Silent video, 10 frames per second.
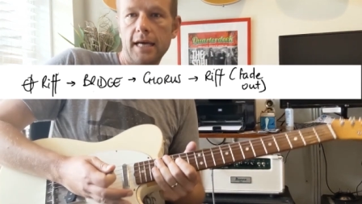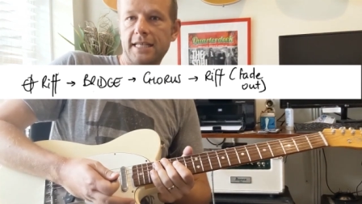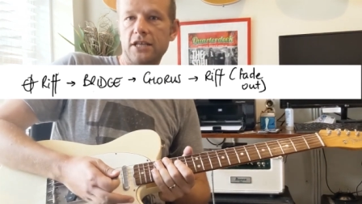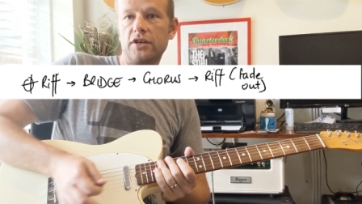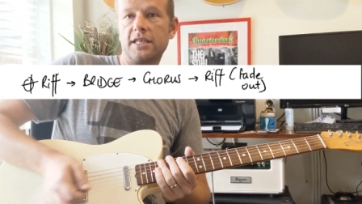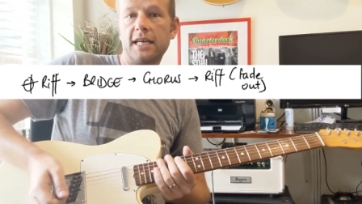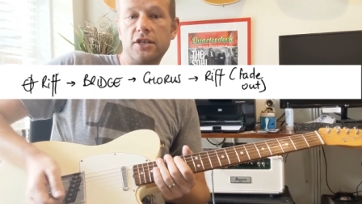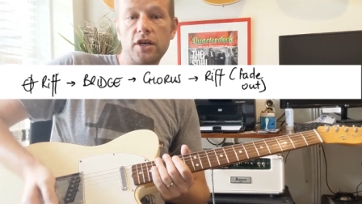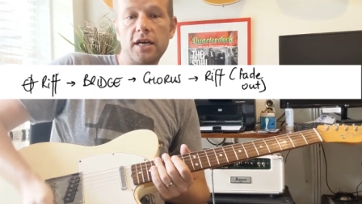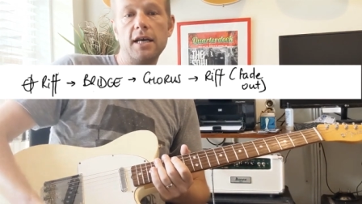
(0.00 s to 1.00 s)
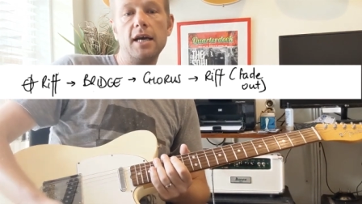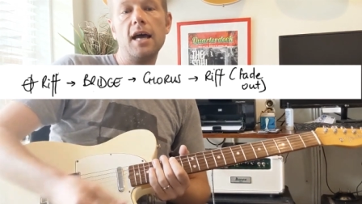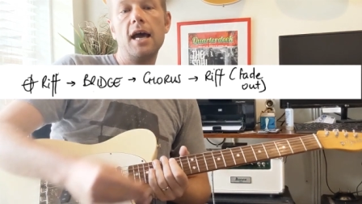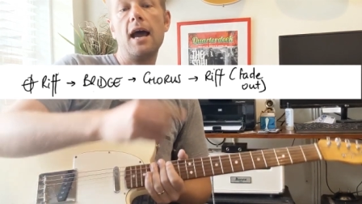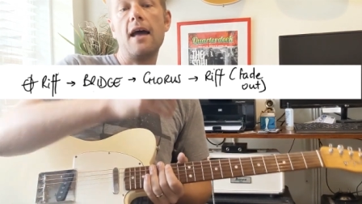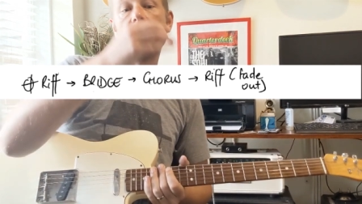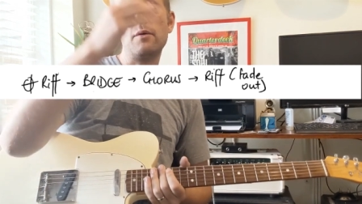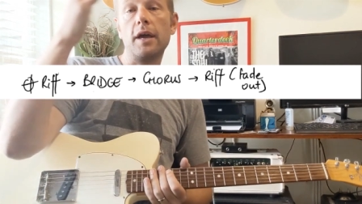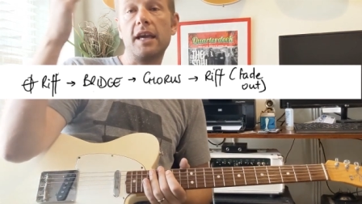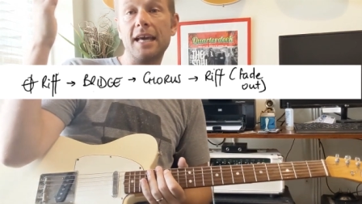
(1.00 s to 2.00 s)
Etc, et cetera. And
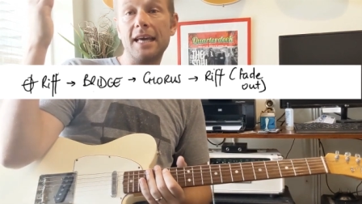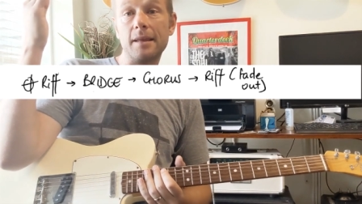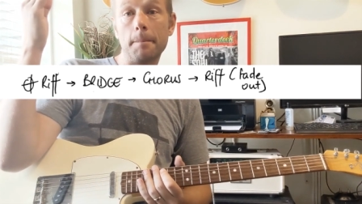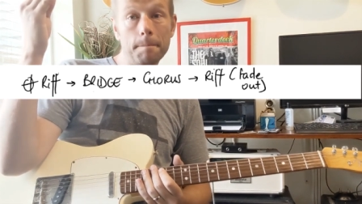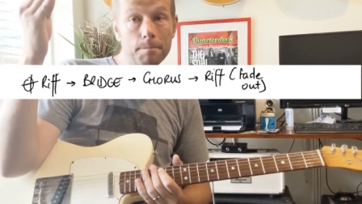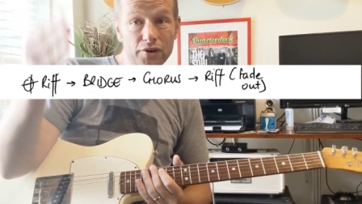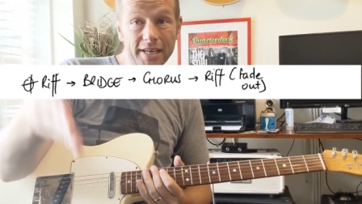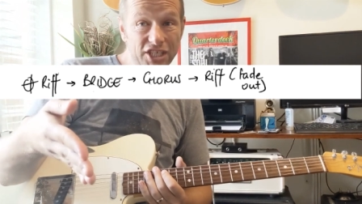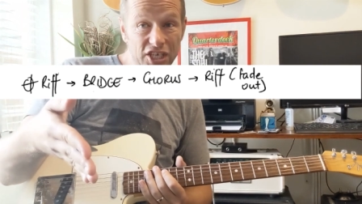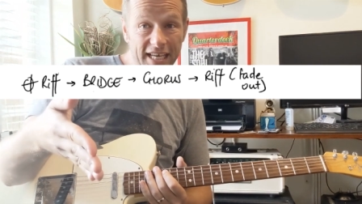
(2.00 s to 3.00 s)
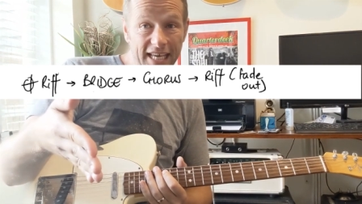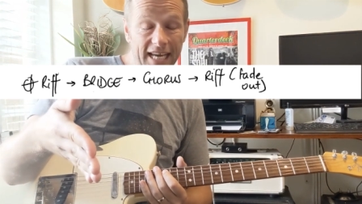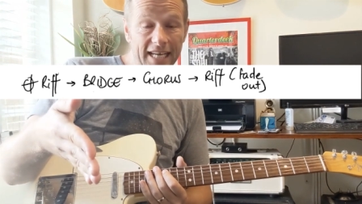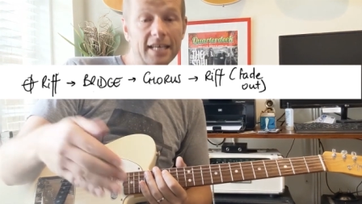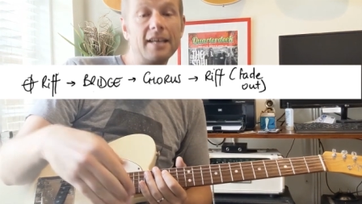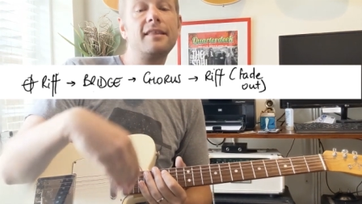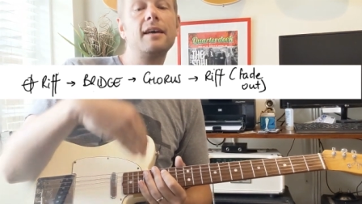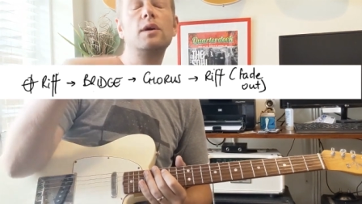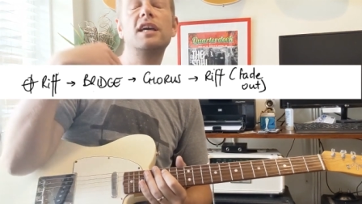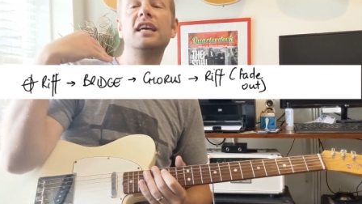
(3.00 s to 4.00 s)
then we're gonna hit the bridge again,
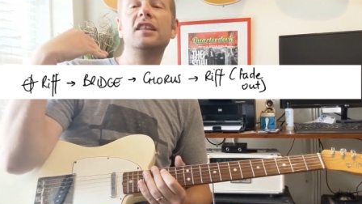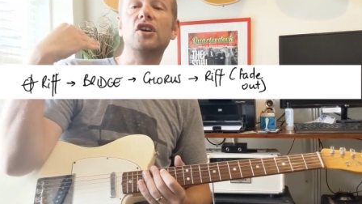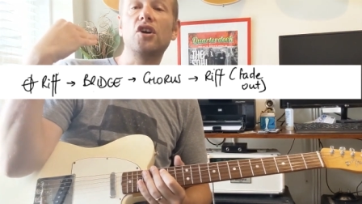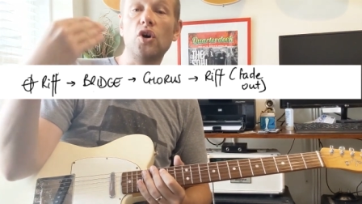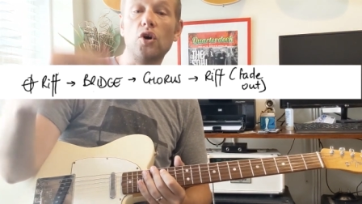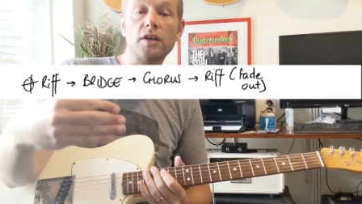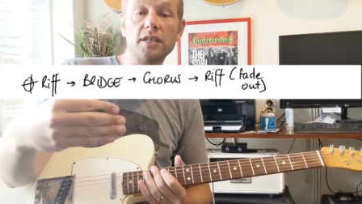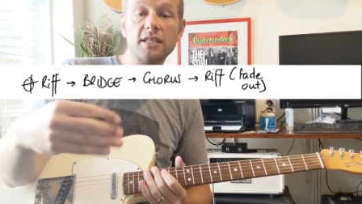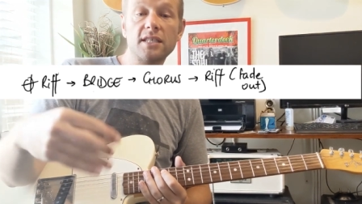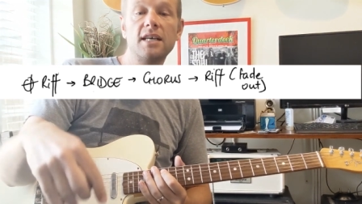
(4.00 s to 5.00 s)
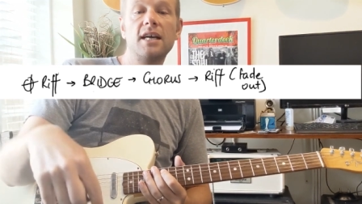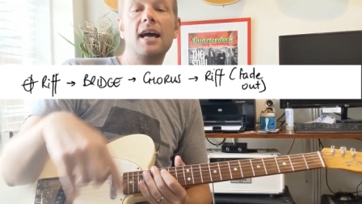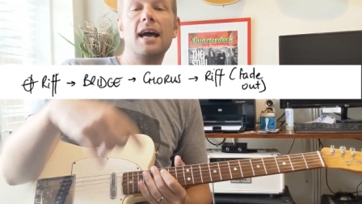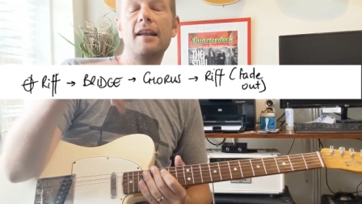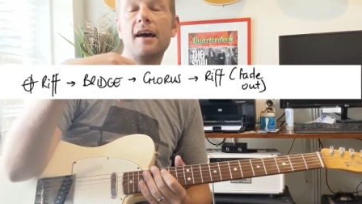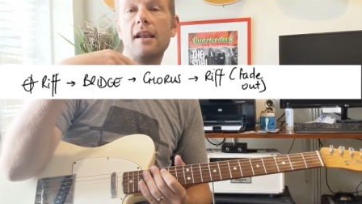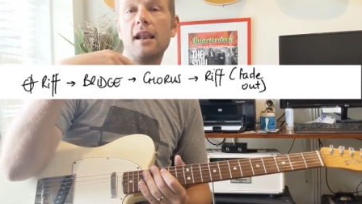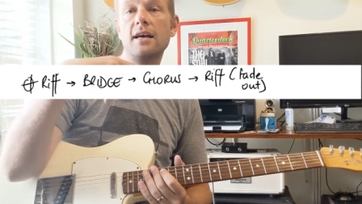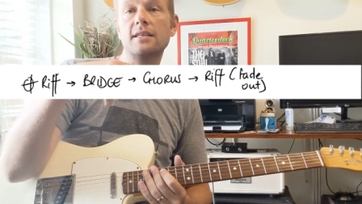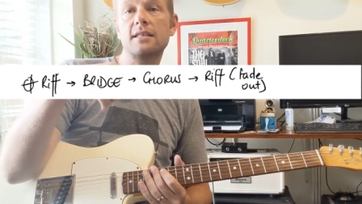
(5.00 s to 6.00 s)
then we're gonna hit the chorus, and
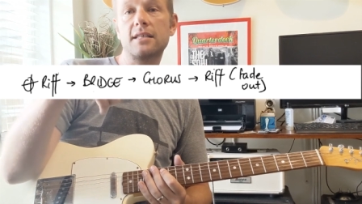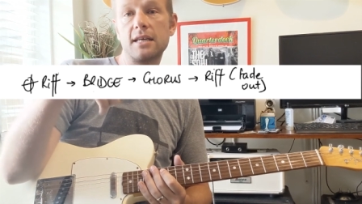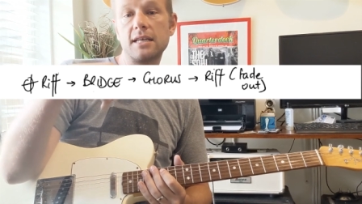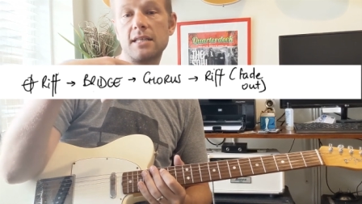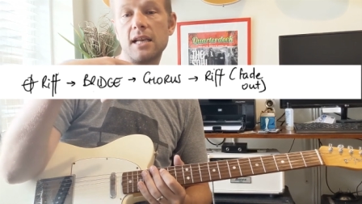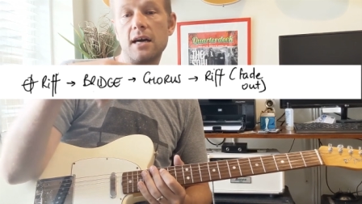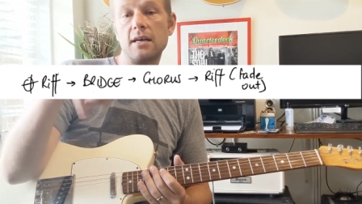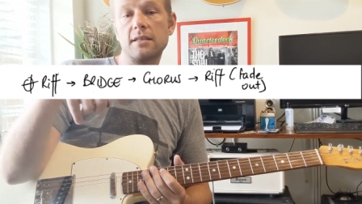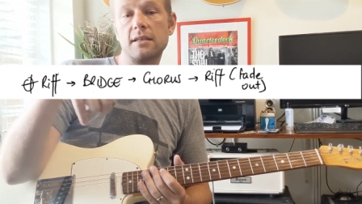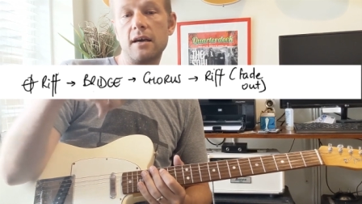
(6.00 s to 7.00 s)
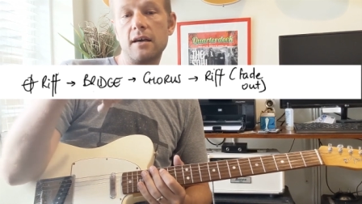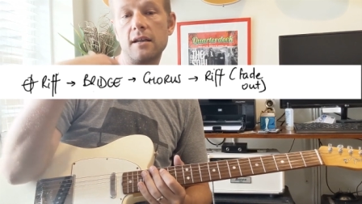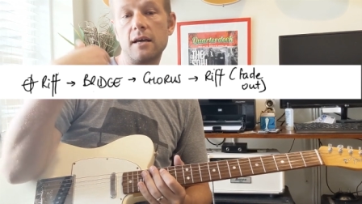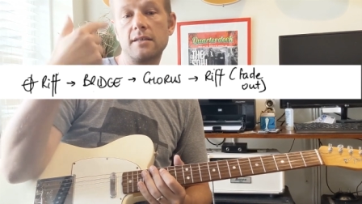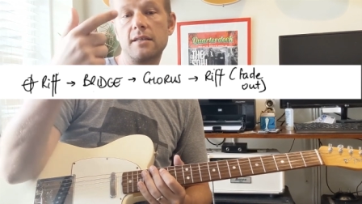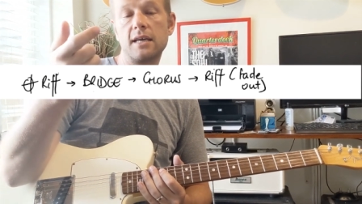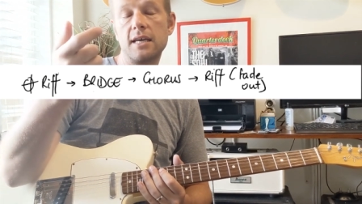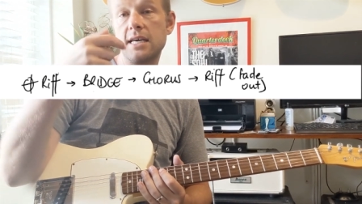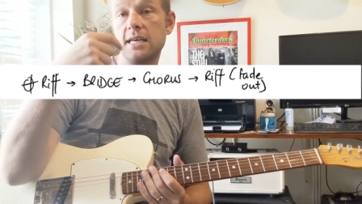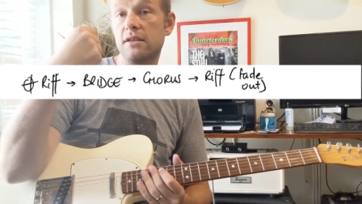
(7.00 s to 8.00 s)
last things last, uh, the last thing
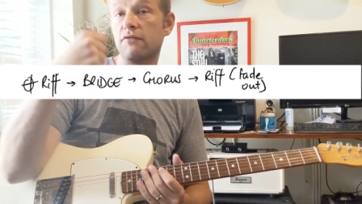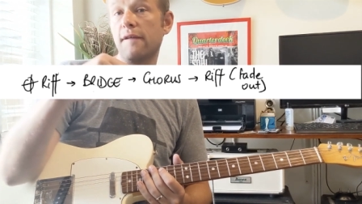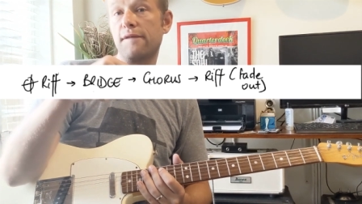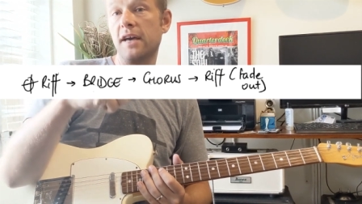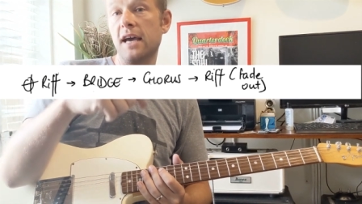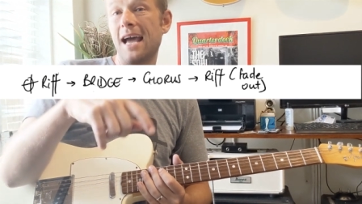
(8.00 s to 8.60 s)
is the riff.